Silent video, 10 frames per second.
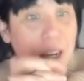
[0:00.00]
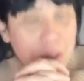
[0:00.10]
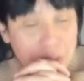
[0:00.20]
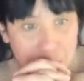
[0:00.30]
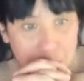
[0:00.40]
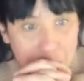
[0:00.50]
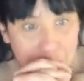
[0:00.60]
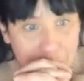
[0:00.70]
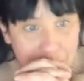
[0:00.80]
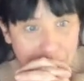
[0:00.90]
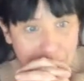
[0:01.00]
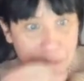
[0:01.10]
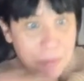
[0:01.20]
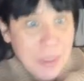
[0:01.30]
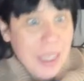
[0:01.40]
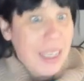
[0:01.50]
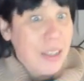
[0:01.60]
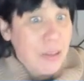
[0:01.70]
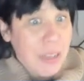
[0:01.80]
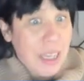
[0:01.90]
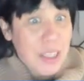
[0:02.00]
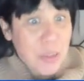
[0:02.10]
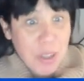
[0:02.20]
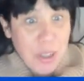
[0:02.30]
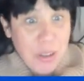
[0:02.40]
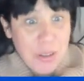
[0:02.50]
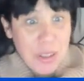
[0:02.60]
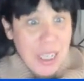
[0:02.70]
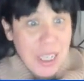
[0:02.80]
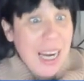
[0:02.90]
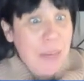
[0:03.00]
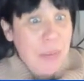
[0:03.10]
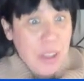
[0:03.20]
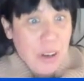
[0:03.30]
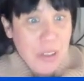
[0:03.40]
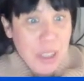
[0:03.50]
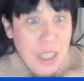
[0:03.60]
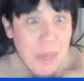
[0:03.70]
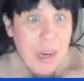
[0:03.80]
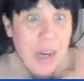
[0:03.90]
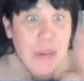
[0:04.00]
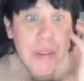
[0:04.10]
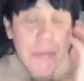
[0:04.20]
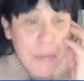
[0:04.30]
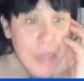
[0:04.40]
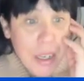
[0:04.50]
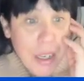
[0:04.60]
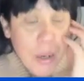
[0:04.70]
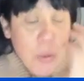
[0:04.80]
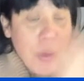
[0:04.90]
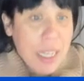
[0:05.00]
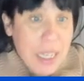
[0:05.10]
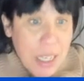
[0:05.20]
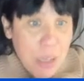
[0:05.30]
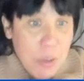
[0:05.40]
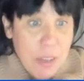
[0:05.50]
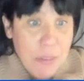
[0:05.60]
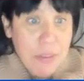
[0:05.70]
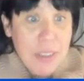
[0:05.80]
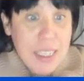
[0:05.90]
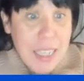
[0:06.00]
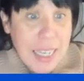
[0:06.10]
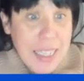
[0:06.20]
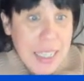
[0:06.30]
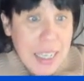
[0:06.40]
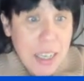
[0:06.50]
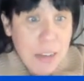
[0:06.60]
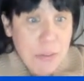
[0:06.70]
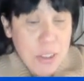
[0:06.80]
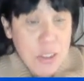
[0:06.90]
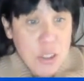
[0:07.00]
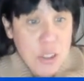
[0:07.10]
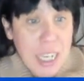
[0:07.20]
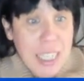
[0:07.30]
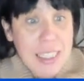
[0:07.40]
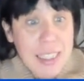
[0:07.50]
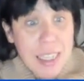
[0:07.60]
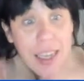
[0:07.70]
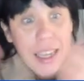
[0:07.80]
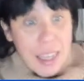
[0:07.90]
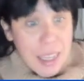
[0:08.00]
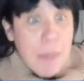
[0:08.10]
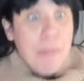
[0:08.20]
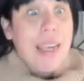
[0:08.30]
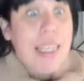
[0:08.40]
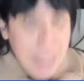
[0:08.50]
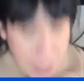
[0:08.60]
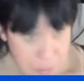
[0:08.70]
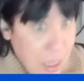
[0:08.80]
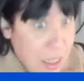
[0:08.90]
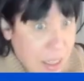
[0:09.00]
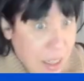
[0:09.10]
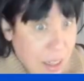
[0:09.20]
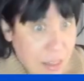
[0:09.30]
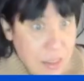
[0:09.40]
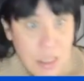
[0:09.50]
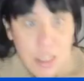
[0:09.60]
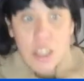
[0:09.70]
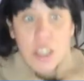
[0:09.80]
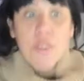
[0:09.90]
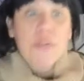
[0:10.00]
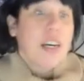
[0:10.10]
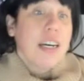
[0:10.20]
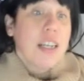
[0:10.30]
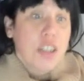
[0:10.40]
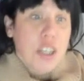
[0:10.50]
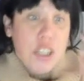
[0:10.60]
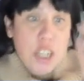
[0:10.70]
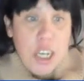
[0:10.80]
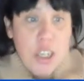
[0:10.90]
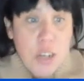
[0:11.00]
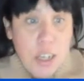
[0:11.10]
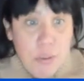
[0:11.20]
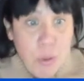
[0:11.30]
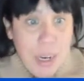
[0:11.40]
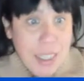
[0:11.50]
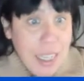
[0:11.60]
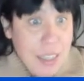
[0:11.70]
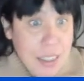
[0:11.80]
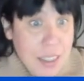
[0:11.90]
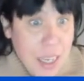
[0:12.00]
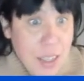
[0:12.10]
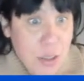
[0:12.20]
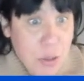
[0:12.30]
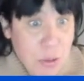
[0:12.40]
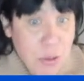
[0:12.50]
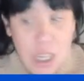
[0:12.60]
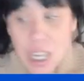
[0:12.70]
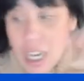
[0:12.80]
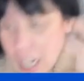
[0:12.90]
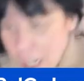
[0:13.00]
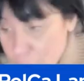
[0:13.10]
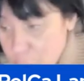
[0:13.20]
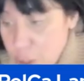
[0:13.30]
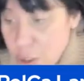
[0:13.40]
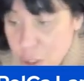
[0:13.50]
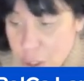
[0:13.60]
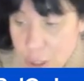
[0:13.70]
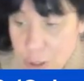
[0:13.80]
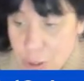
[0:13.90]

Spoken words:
In today's recording, I'll be talking about working with dyslexic EFL students in a mixed ability class. If you are a teacher and you have worked at a state school, I'm sure you